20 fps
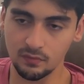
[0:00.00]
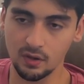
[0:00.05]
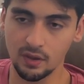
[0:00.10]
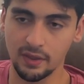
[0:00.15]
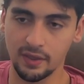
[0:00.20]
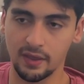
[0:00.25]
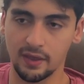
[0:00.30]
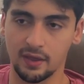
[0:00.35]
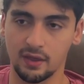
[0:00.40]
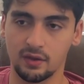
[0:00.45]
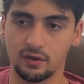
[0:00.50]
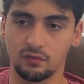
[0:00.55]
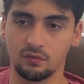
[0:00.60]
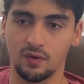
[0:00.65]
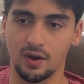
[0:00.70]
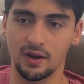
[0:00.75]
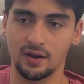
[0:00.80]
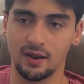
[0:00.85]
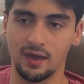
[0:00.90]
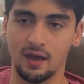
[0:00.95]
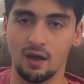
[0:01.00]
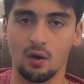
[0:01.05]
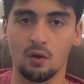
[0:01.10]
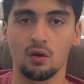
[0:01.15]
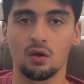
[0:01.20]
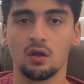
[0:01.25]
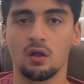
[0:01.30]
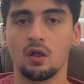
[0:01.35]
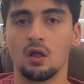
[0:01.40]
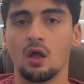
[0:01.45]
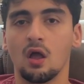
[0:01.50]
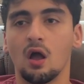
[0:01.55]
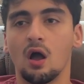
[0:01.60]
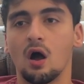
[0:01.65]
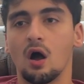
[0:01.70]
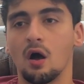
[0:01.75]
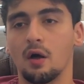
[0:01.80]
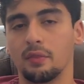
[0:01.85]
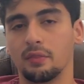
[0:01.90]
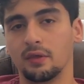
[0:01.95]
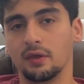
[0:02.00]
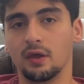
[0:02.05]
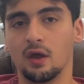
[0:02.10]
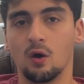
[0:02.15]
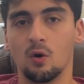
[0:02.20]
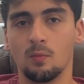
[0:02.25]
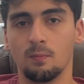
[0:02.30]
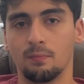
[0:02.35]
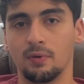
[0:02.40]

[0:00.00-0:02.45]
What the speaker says: and right now on the home